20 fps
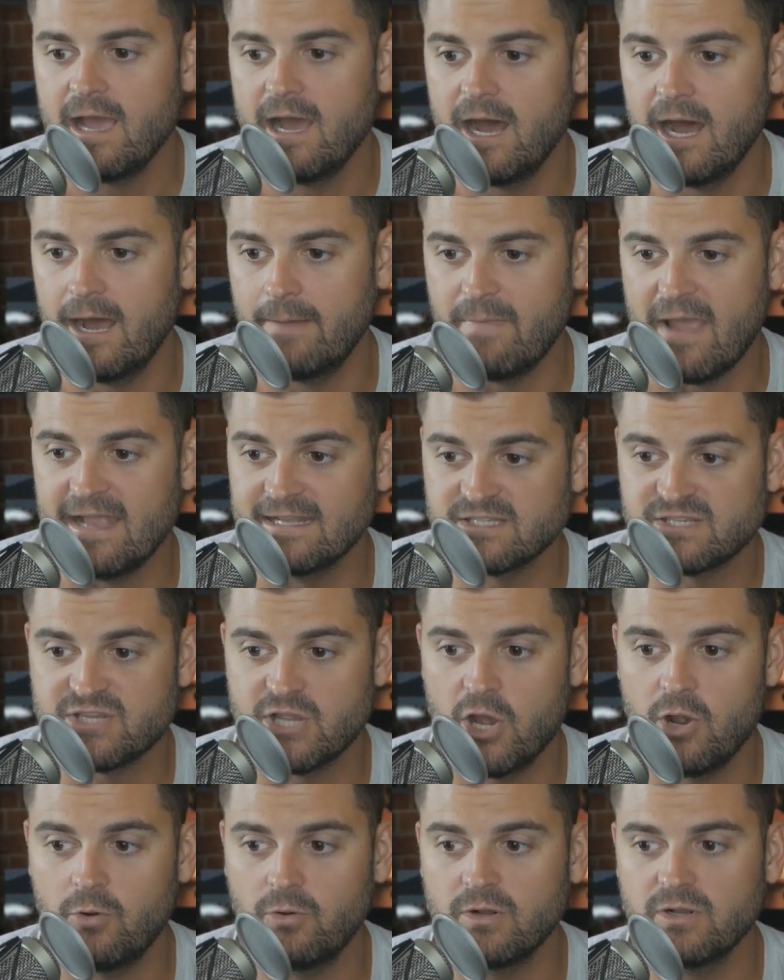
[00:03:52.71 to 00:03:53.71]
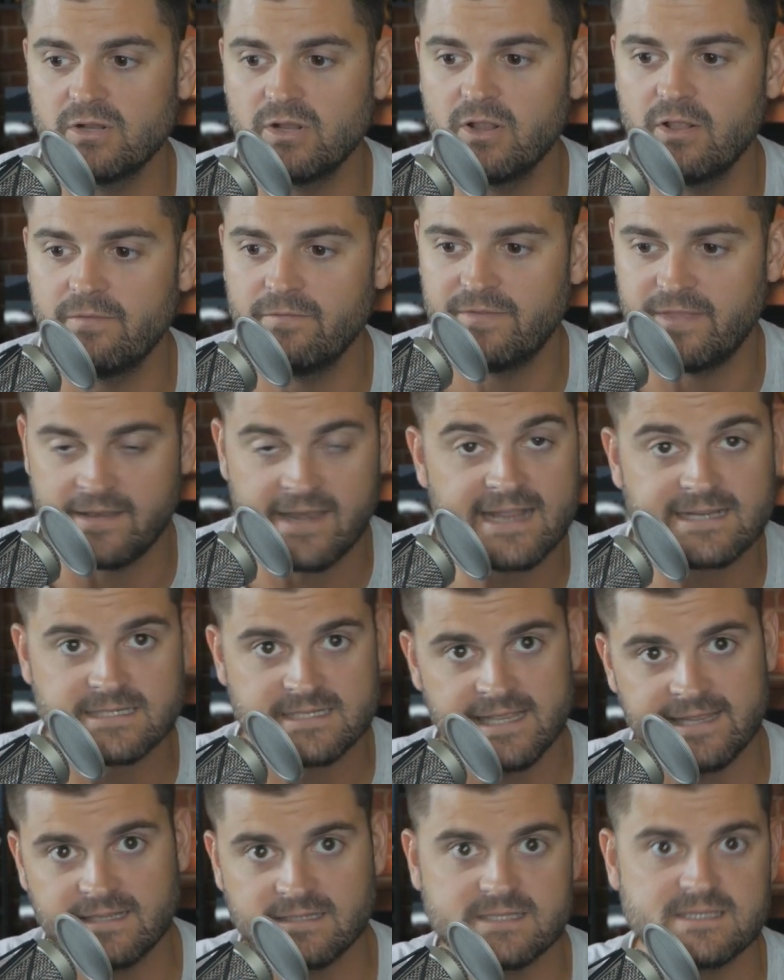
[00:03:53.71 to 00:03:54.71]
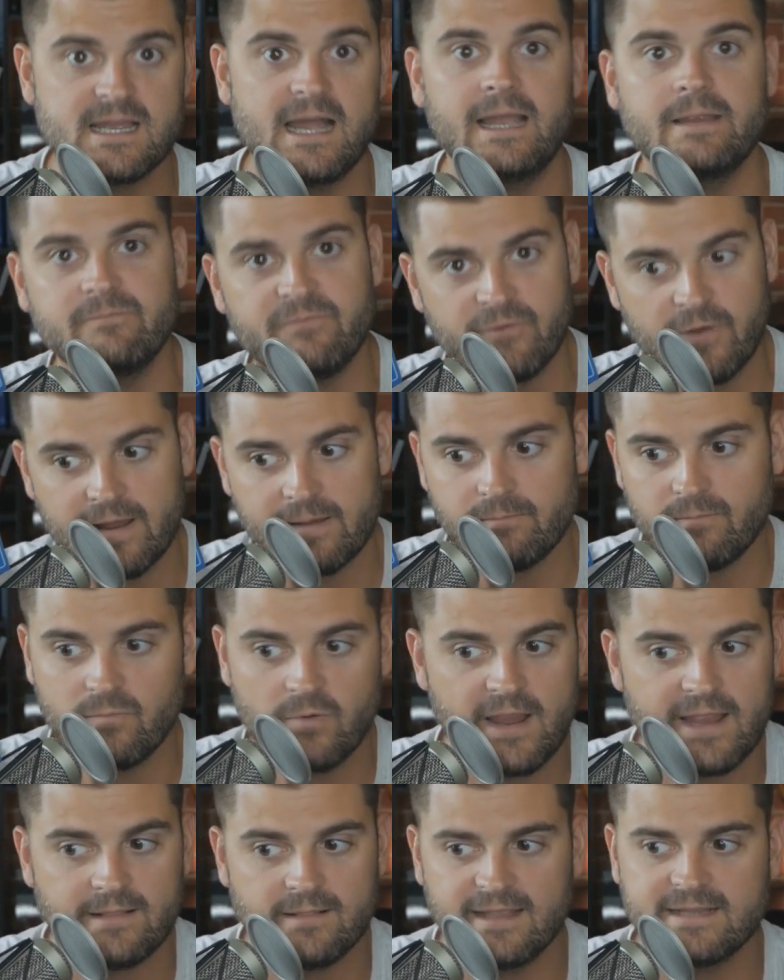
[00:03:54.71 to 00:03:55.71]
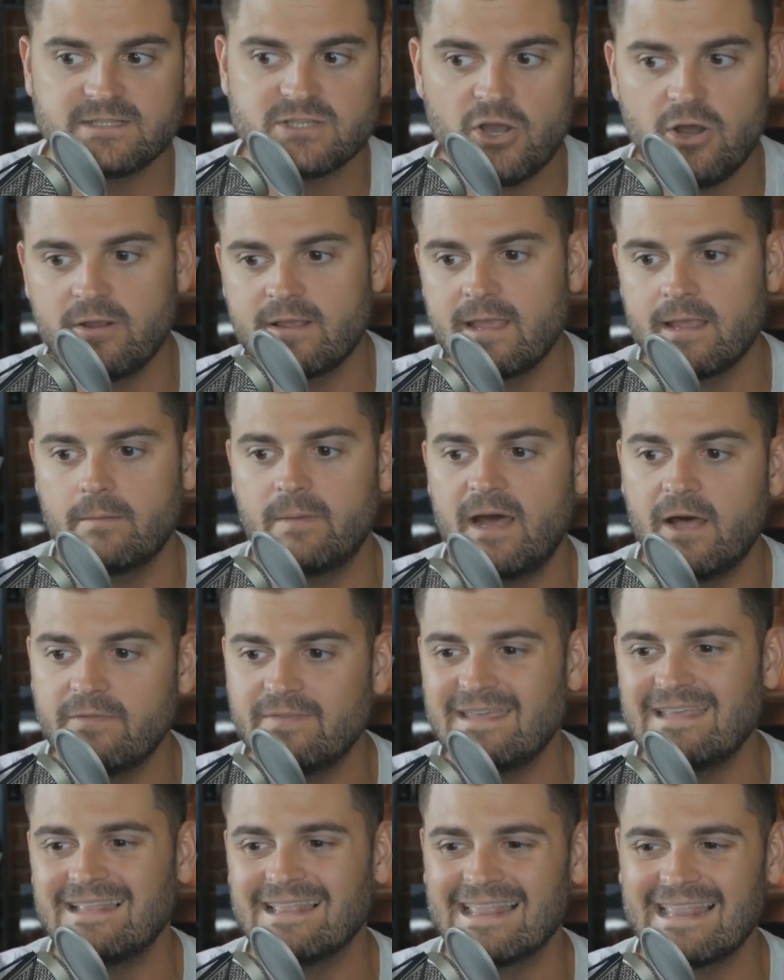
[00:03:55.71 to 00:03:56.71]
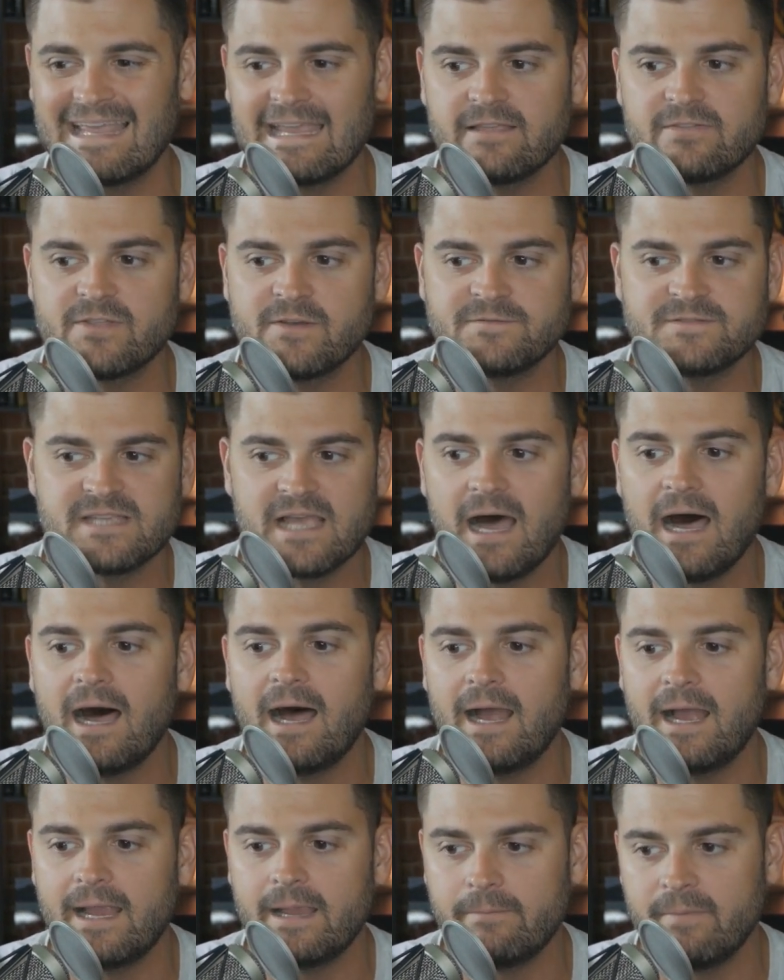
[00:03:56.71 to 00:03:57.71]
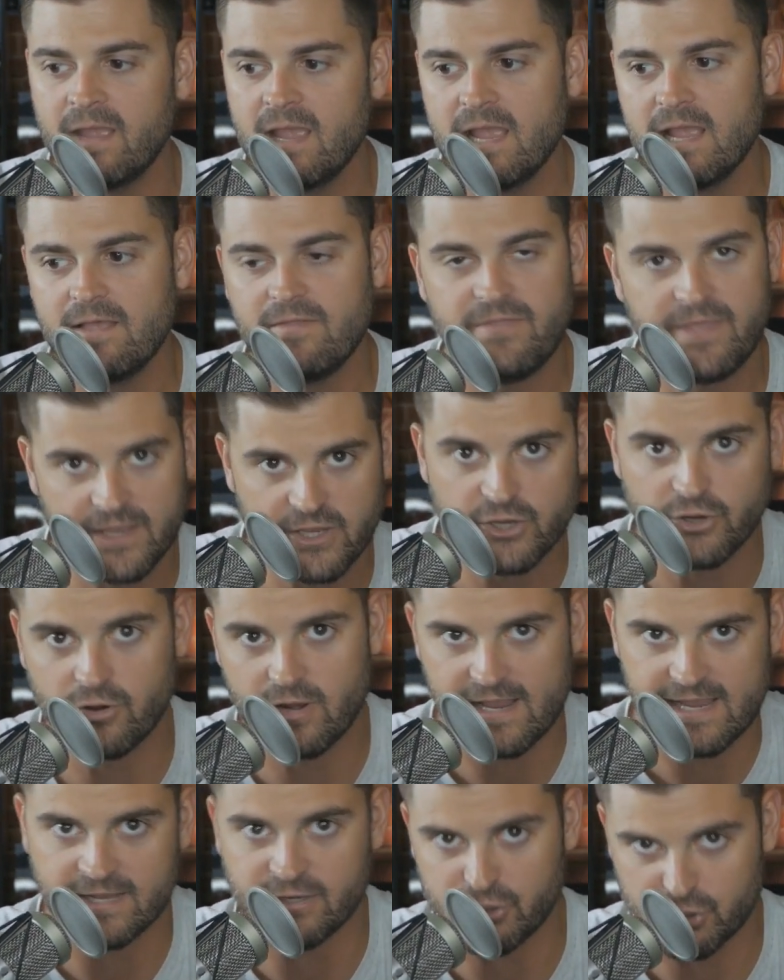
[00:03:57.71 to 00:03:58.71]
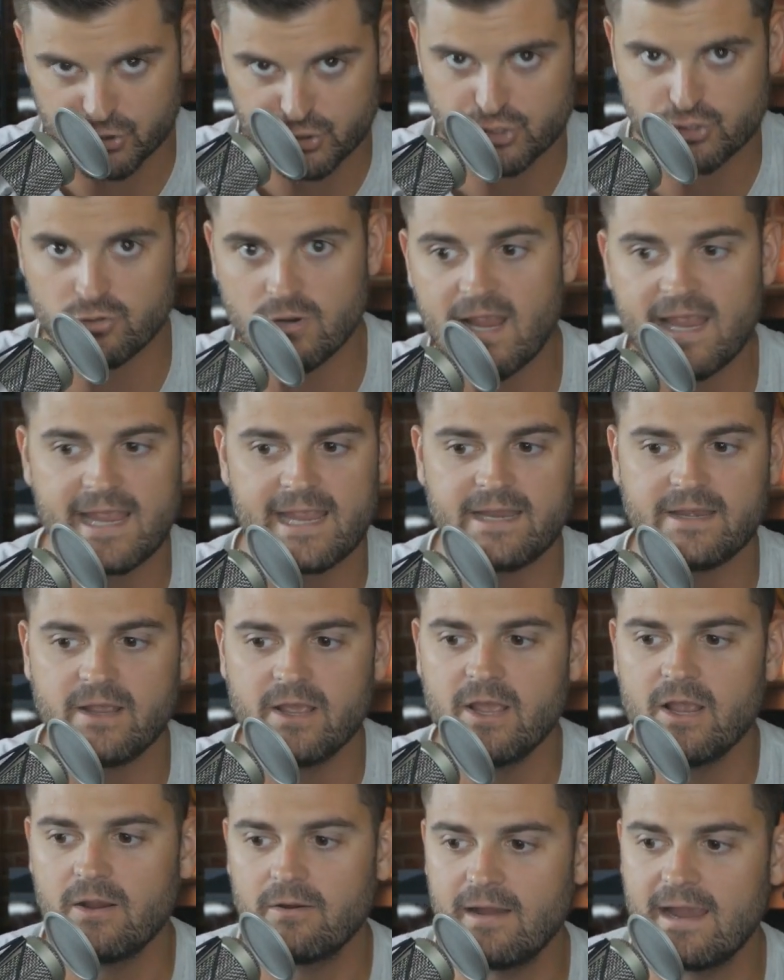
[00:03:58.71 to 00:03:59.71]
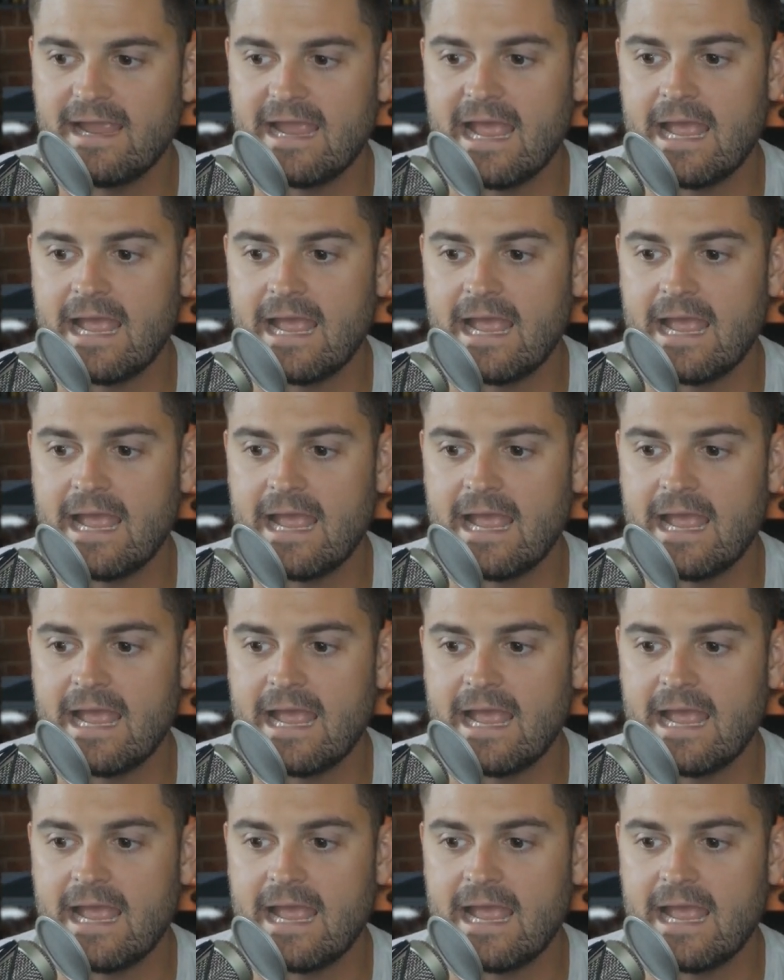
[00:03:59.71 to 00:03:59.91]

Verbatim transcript: And so the next thing is time frame, right? Like talking about the length of time that you're in a trade, right?